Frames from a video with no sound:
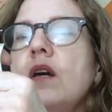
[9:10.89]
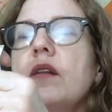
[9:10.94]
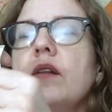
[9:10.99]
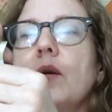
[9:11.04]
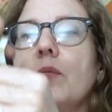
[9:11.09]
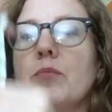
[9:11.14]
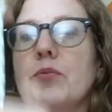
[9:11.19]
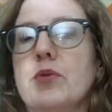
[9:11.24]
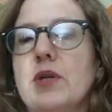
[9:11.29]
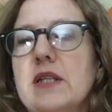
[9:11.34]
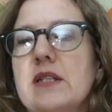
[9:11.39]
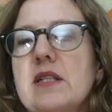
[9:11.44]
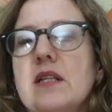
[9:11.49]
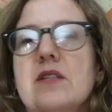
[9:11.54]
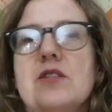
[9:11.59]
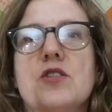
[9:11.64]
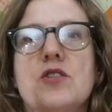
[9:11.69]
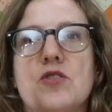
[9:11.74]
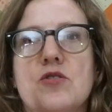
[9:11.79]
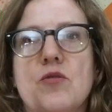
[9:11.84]
They're
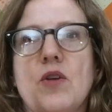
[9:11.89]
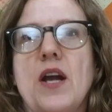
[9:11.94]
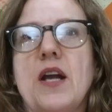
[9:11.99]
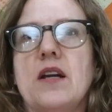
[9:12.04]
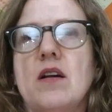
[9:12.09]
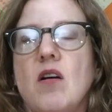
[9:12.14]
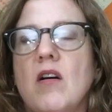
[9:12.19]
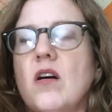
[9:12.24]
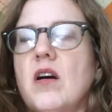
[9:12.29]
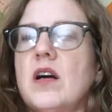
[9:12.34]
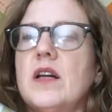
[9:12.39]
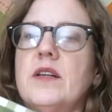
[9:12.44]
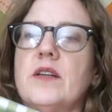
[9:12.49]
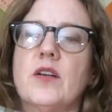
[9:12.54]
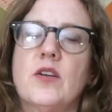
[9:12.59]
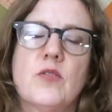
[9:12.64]
printed straight on the